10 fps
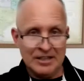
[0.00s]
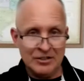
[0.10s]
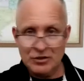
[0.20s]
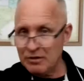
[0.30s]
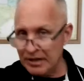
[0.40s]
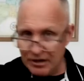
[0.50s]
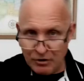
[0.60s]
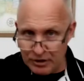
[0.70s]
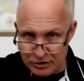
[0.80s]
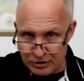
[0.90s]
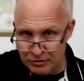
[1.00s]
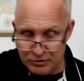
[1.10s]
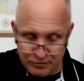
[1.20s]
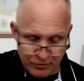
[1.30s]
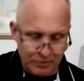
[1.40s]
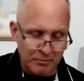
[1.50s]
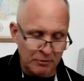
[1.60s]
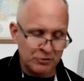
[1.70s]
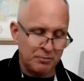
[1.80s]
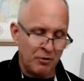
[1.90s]
These are clinical issues for the
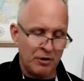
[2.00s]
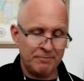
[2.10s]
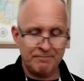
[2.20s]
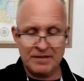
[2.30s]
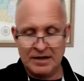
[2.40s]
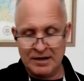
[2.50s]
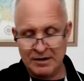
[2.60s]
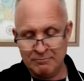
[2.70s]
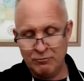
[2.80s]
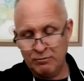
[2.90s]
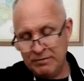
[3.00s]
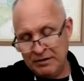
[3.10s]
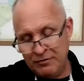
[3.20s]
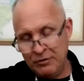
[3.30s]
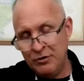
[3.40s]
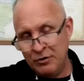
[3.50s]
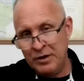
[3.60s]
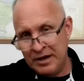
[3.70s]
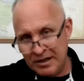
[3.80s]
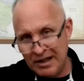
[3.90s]
most part. Um, if you
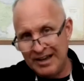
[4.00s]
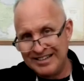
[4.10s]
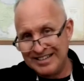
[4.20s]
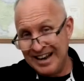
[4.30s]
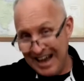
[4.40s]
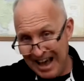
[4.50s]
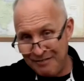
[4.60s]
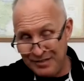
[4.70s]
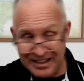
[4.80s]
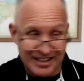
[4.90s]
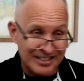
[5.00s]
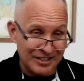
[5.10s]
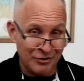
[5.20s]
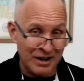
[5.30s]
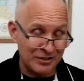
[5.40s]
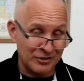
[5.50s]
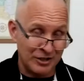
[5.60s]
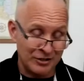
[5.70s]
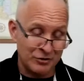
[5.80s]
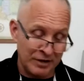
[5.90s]
do get clients that have these and you're actually
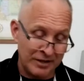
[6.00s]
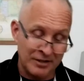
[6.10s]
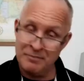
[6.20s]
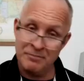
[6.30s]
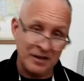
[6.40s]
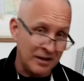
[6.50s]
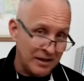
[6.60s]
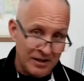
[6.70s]
going to train them,